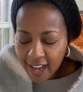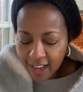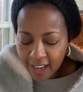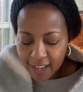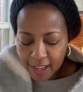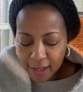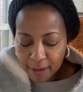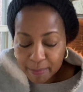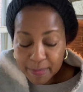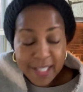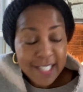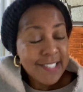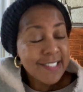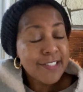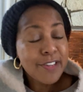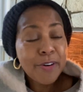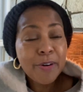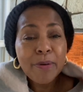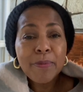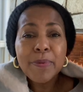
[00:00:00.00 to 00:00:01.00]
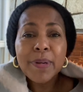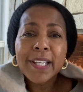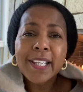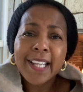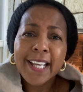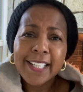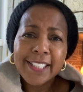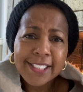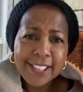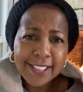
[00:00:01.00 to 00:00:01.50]
Um, is there a
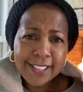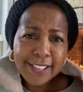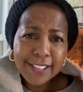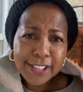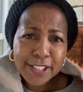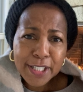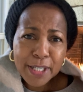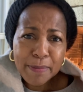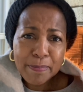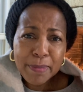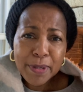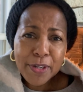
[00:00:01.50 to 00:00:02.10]
relationship